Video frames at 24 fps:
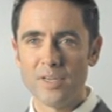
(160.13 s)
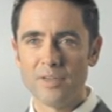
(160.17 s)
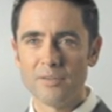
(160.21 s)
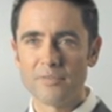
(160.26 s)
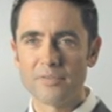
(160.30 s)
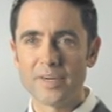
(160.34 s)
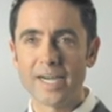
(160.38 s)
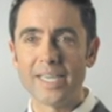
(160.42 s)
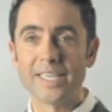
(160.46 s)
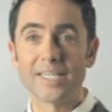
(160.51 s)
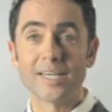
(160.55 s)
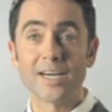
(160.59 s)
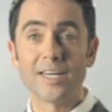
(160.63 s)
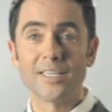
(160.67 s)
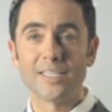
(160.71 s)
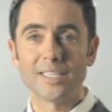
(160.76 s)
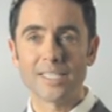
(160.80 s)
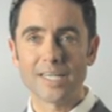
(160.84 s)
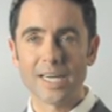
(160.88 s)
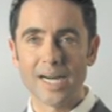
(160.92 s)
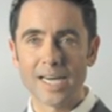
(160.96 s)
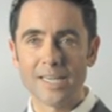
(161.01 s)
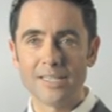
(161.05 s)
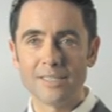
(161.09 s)
Free
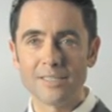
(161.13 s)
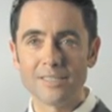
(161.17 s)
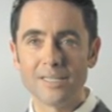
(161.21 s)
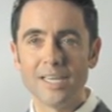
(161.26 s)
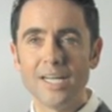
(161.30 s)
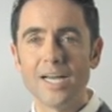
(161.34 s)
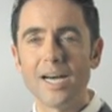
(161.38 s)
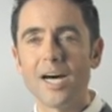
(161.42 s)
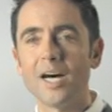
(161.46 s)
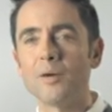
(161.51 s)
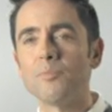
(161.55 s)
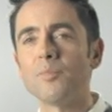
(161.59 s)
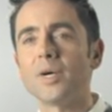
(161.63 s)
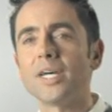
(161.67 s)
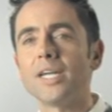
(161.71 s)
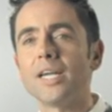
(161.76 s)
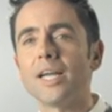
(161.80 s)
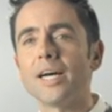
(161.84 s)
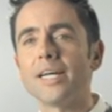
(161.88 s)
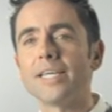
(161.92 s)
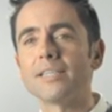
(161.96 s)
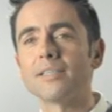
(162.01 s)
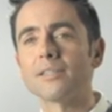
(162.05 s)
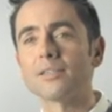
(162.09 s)
radicals have an
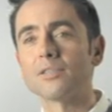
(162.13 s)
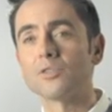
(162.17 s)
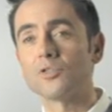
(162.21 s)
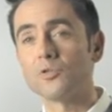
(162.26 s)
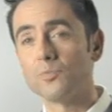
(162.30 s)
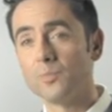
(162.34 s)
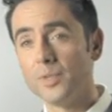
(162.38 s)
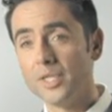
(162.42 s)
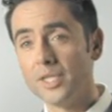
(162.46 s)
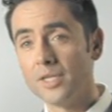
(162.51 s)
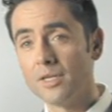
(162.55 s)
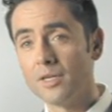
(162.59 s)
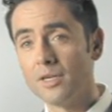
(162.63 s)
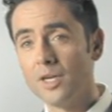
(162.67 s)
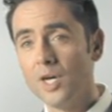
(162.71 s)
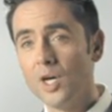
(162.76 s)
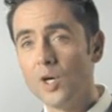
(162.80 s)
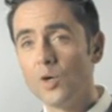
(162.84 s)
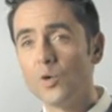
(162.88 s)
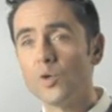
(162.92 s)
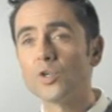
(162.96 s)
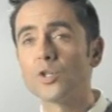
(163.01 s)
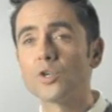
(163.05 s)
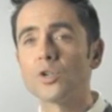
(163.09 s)
easier time of
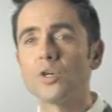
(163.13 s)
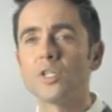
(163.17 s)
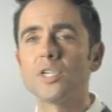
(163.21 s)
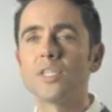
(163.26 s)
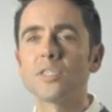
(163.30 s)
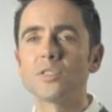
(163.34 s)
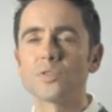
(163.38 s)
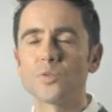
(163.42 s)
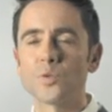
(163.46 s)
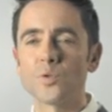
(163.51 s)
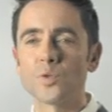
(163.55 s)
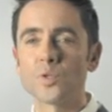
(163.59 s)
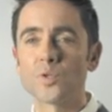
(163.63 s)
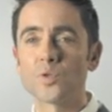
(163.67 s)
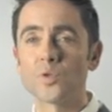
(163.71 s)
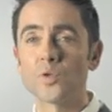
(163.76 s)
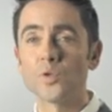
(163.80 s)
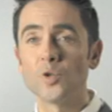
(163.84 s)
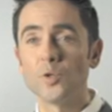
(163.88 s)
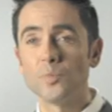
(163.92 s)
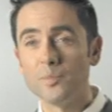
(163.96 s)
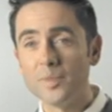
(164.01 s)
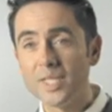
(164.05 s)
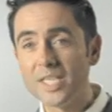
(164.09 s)
things and can cause
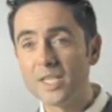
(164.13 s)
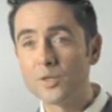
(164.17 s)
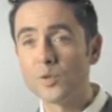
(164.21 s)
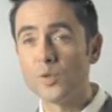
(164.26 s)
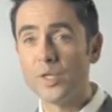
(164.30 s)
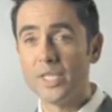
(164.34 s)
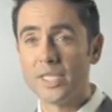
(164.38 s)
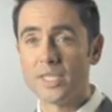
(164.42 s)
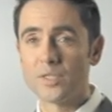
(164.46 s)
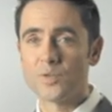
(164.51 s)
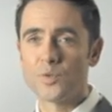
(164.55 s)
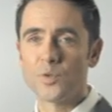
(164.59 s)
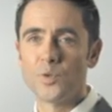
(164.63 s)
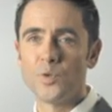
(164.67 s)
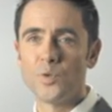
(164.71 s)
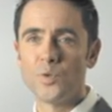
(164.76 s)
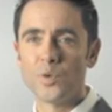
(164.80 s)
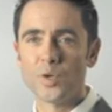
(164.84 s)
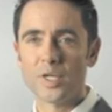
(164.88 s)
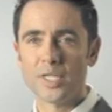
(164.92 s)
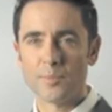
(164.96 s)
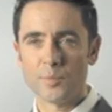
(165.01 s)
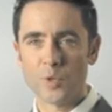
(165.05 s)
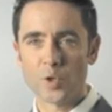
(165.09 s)

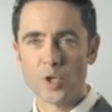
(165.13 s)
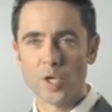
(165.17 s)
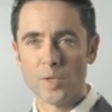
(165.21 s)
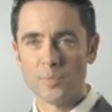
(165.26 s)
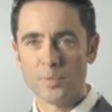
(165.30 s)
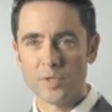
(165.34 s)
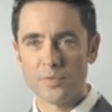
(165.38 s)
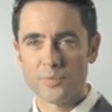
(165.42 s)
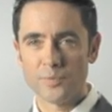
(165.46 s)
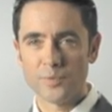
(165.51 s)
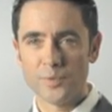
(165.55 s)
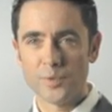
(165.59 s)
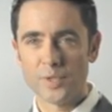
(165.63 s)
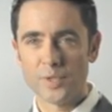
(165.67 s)
microinflammations throughout the